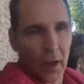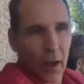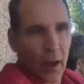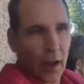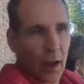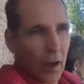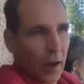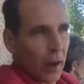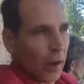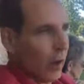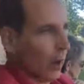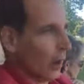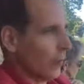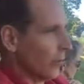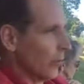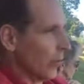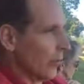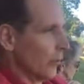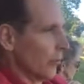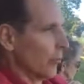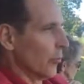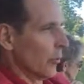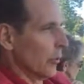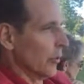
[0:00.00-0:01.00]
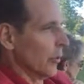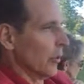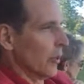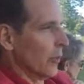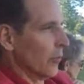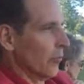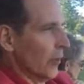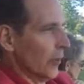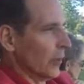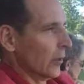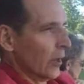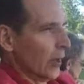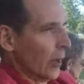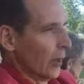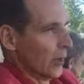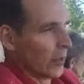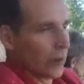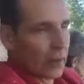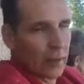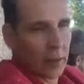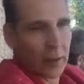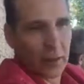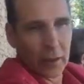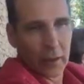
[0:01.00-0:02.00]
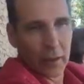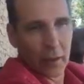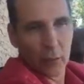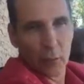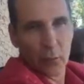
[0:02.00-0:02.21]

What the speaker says: I've never really invented anything